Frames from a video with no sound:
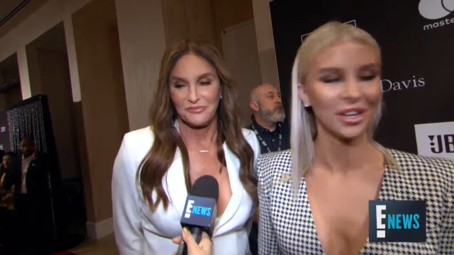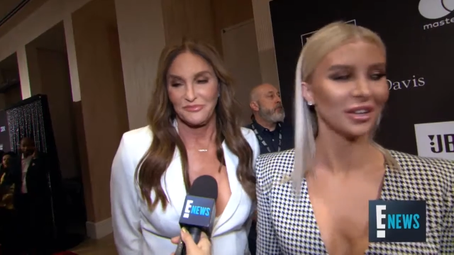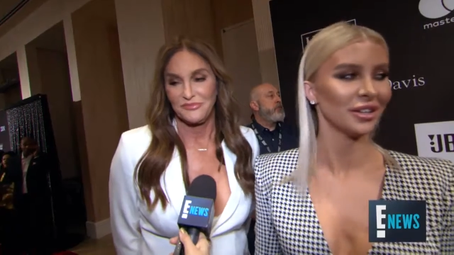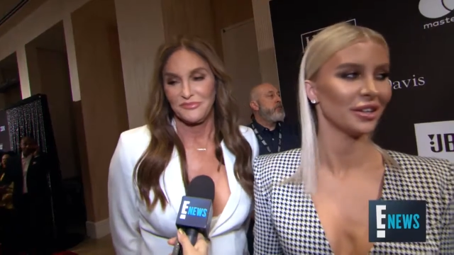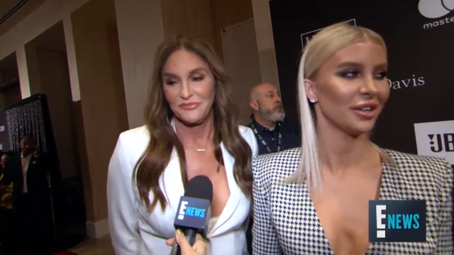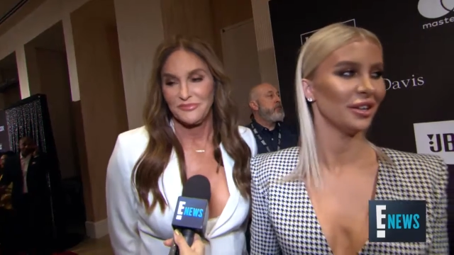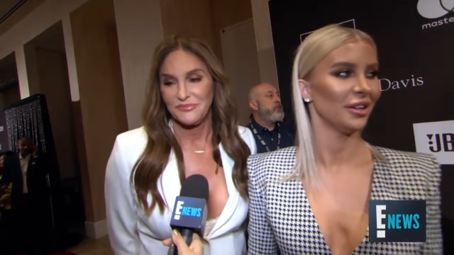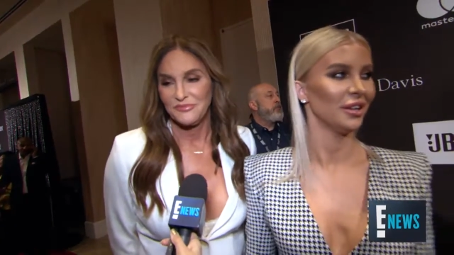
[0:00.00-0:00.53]

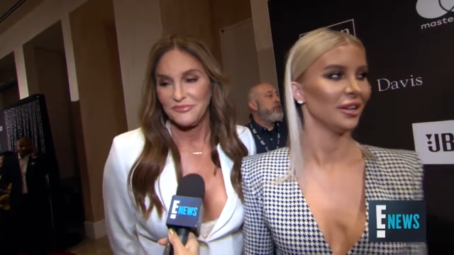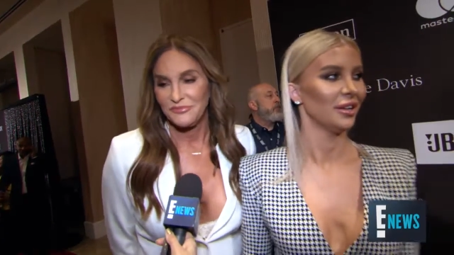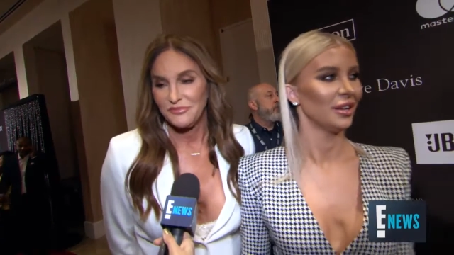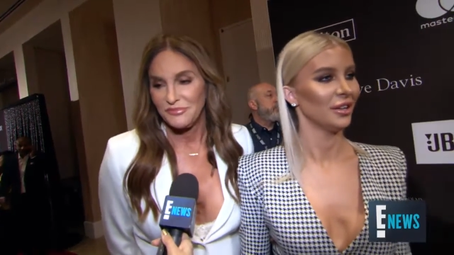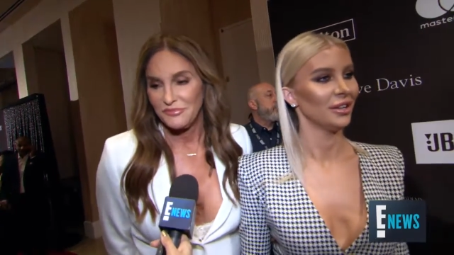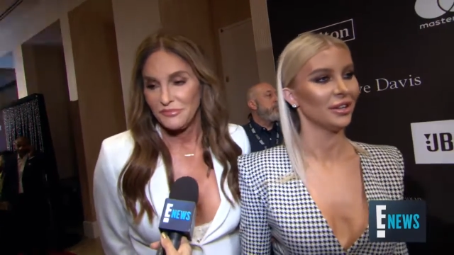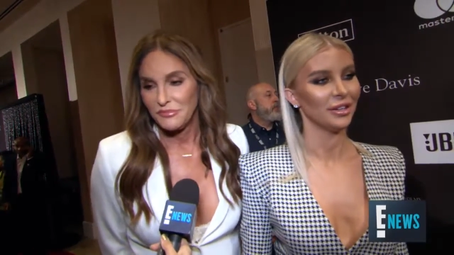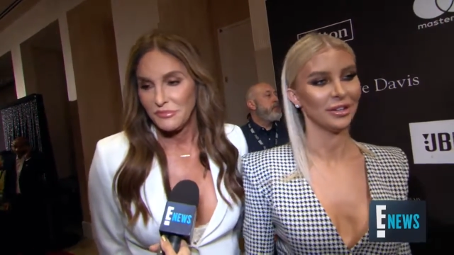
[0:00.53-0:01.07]
Speaker 1: Okay,
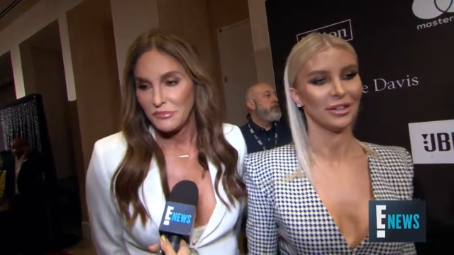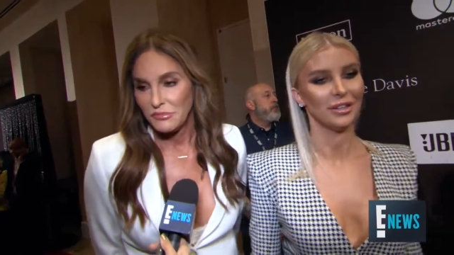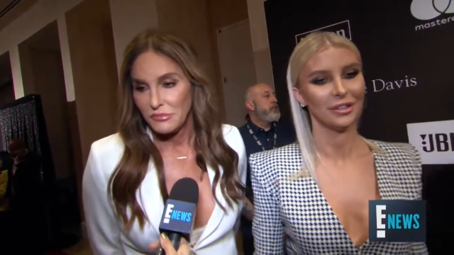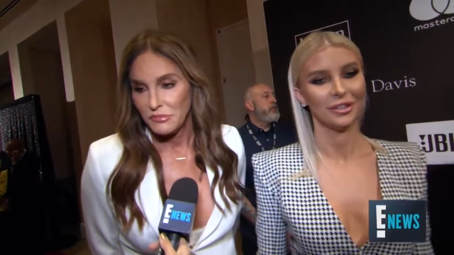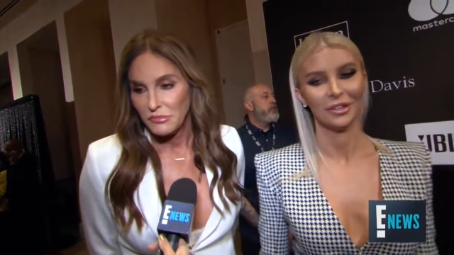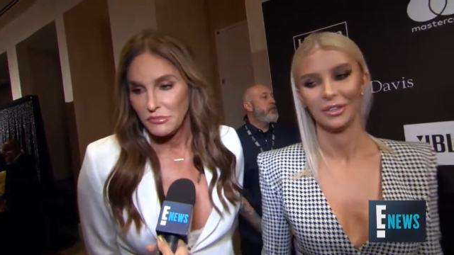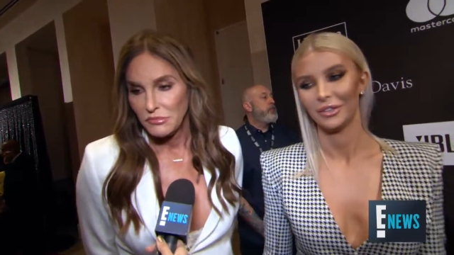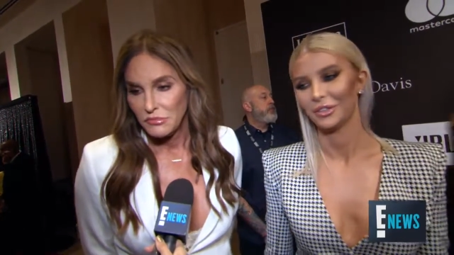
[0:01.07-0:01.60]
Valentine's Day is
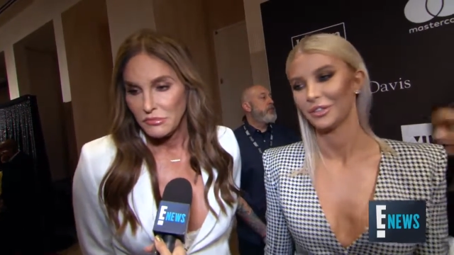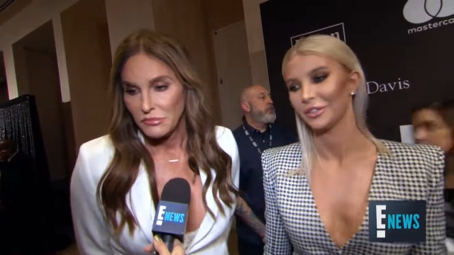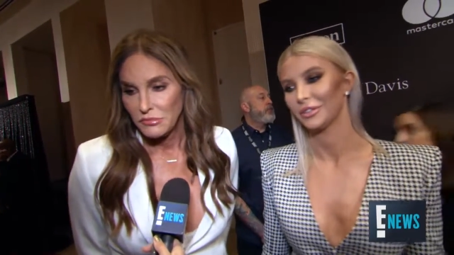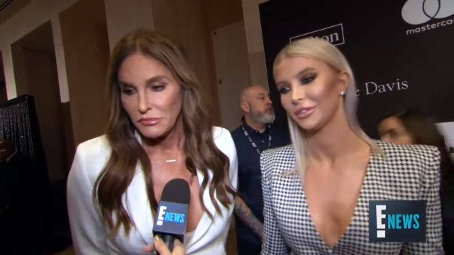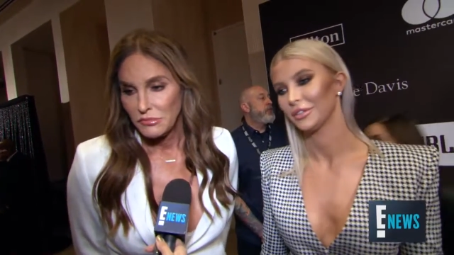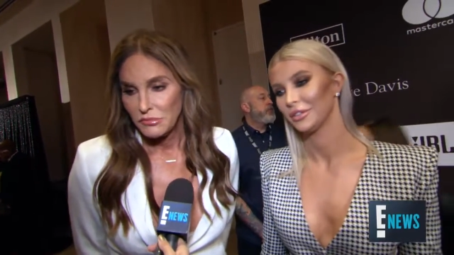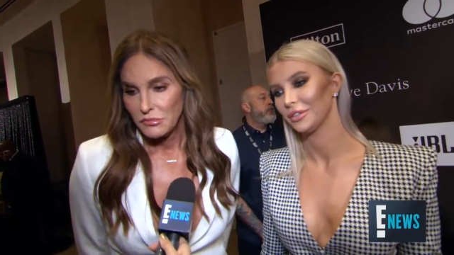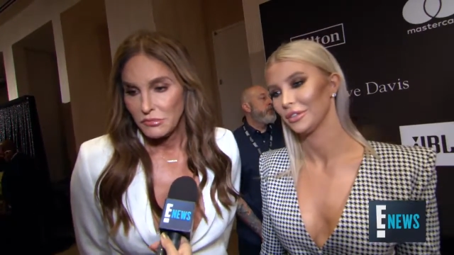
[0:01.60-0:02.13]
coming up.
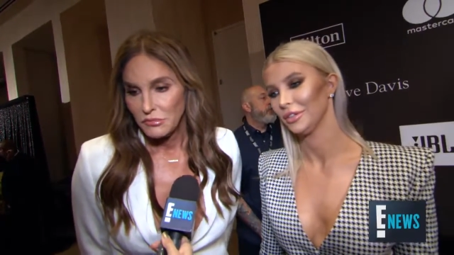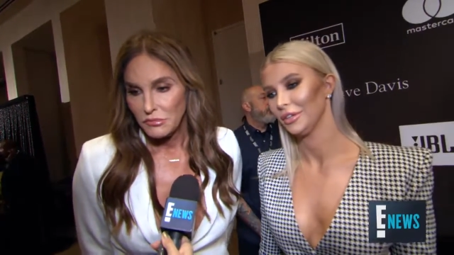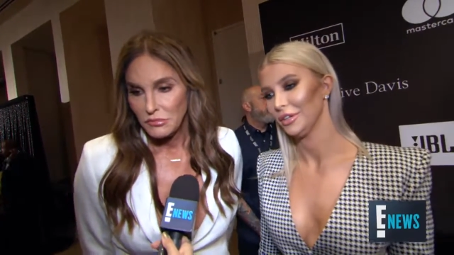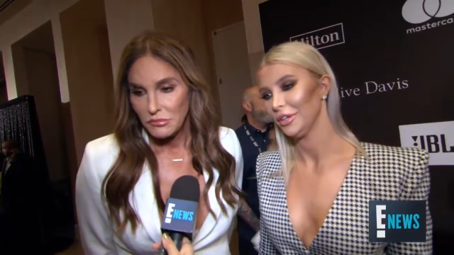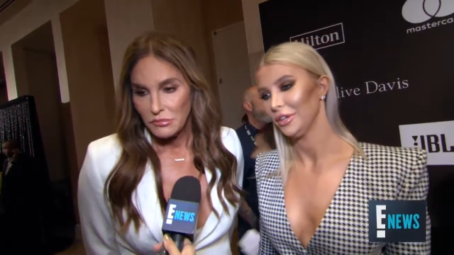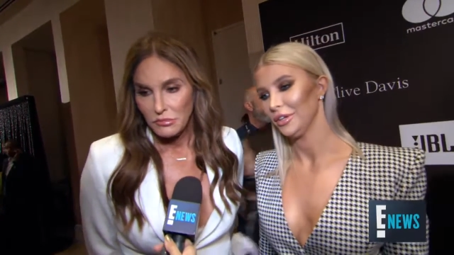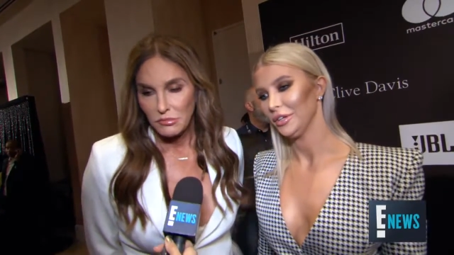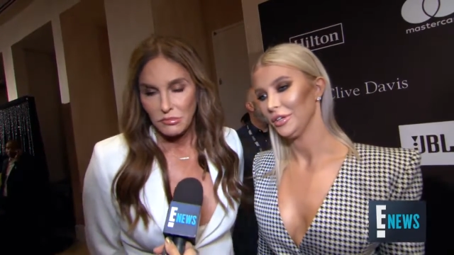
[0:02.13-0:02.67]
Any big
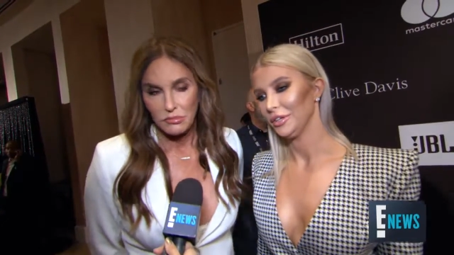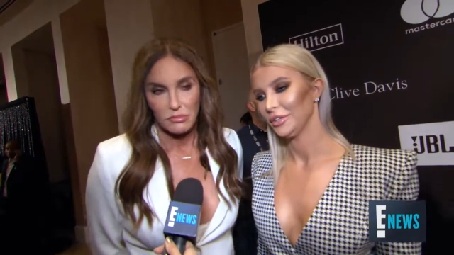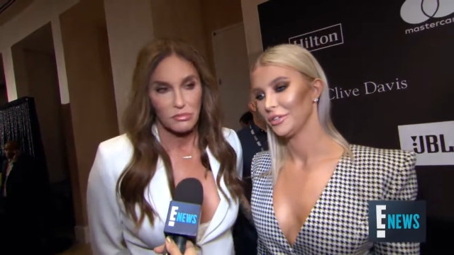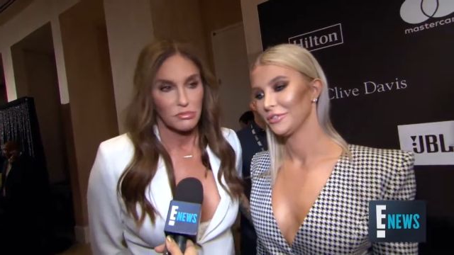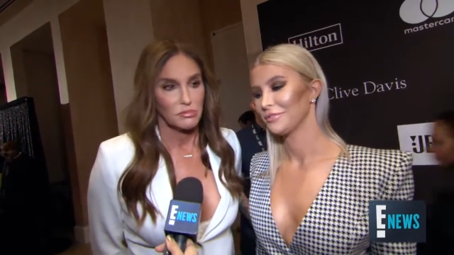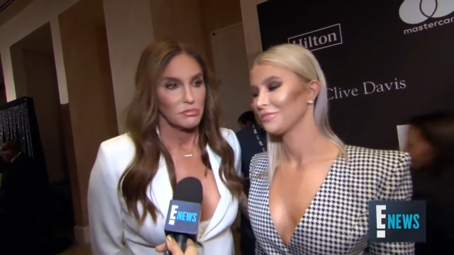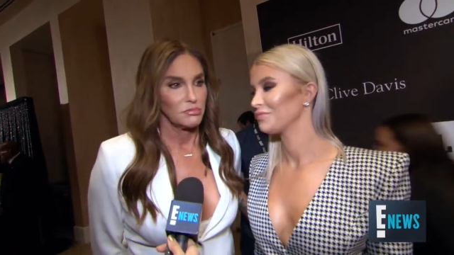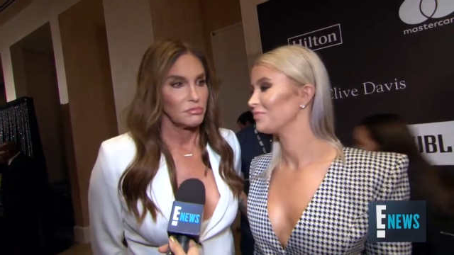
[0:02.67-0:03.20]
plans?
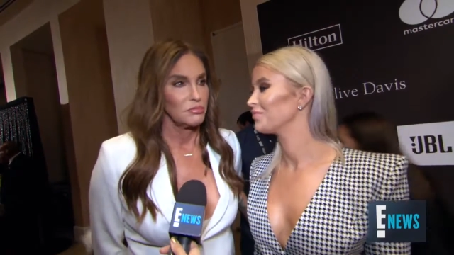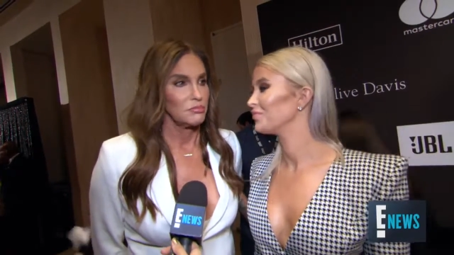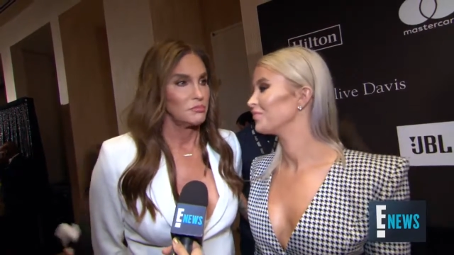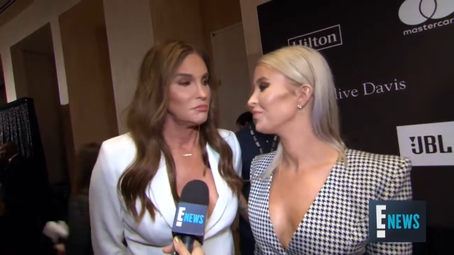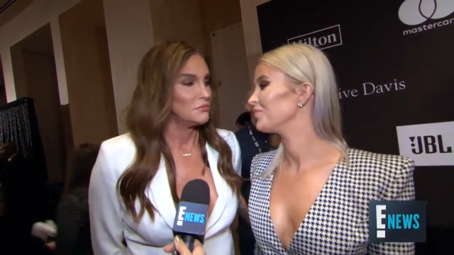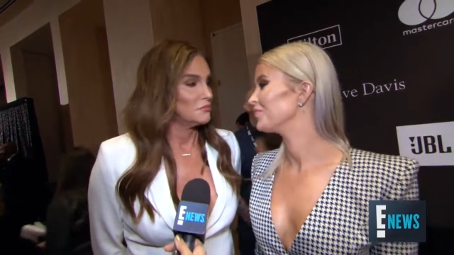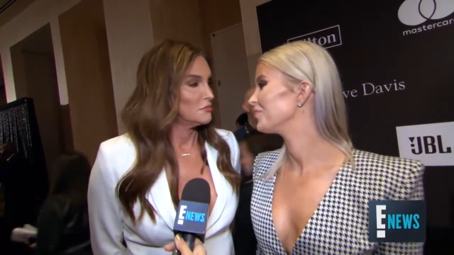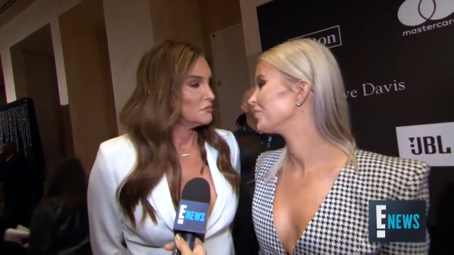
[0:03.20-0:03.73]
What do you
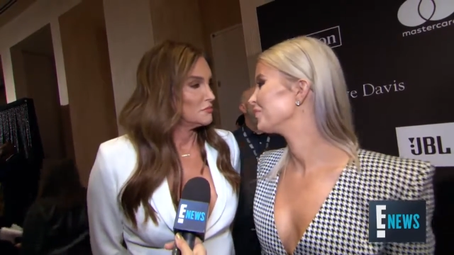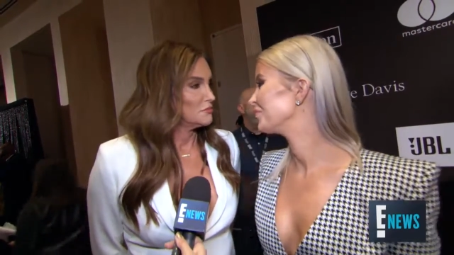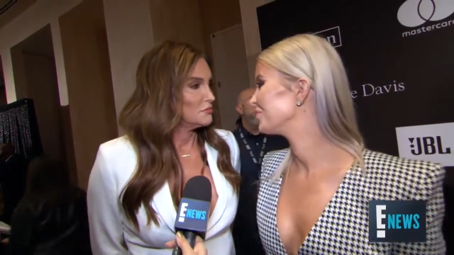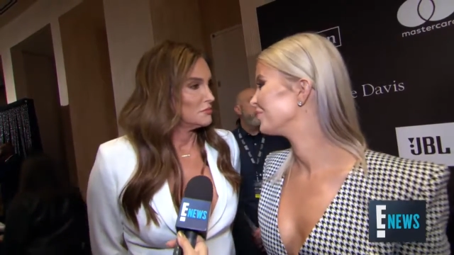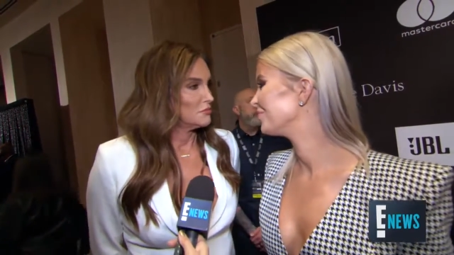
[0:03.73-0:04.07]
have going on?